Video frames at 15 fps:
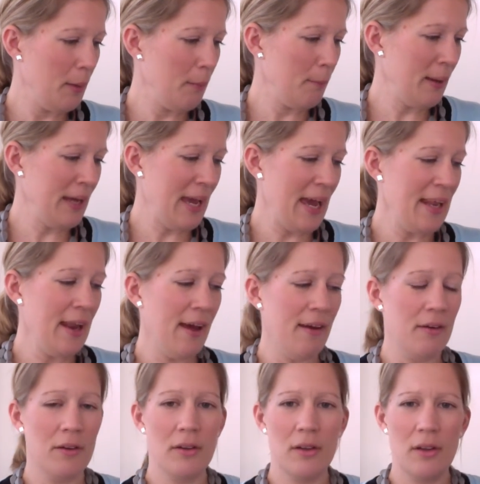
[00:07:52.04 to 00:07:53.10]
Mayanna,
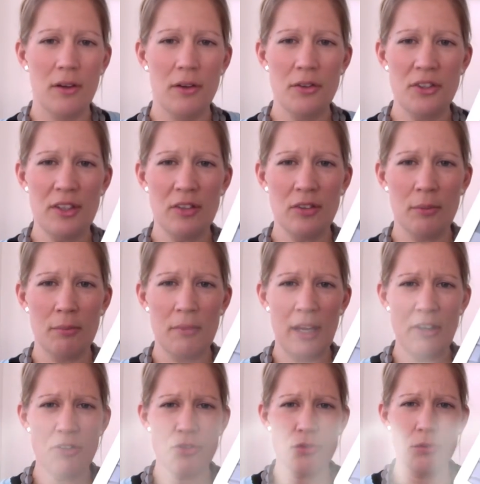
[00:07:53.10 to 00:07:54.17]
who did some
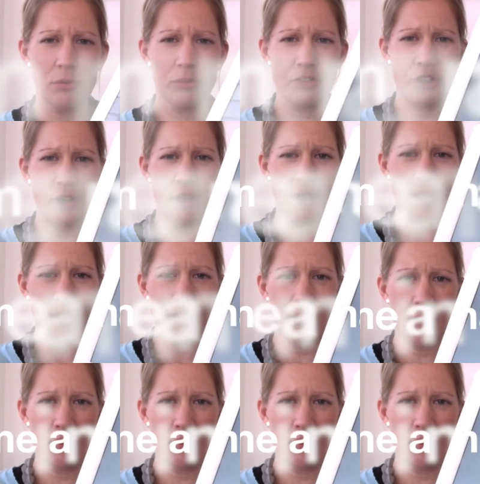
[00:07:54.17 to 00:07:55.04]
natural dyeing.